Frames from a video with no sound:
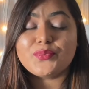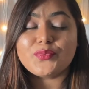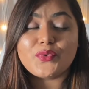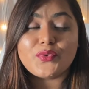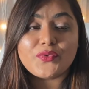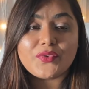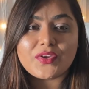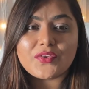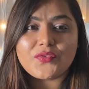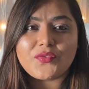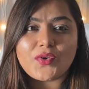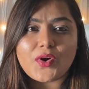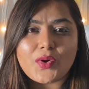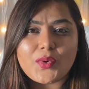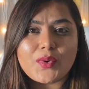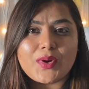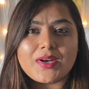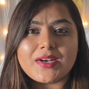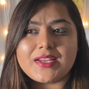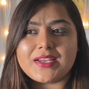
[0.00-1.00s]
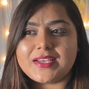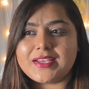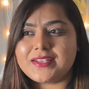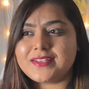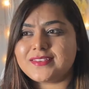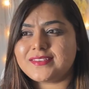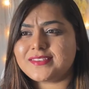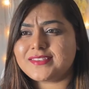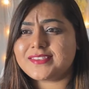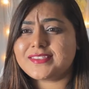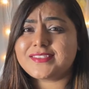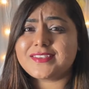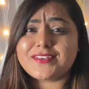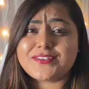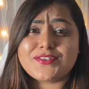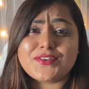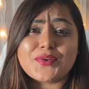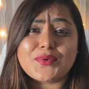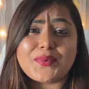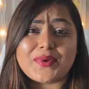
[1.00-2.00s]
moving forward in
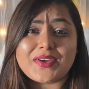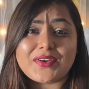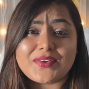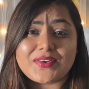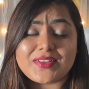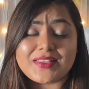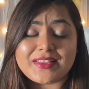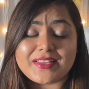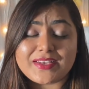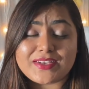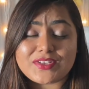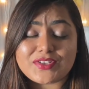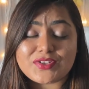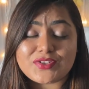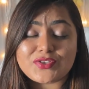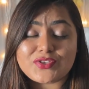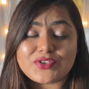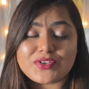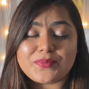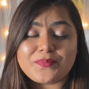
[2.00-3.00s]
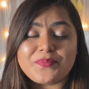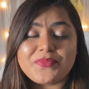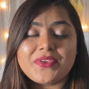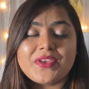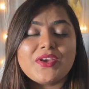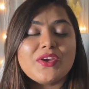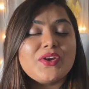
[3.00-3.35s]
such a quick relationship.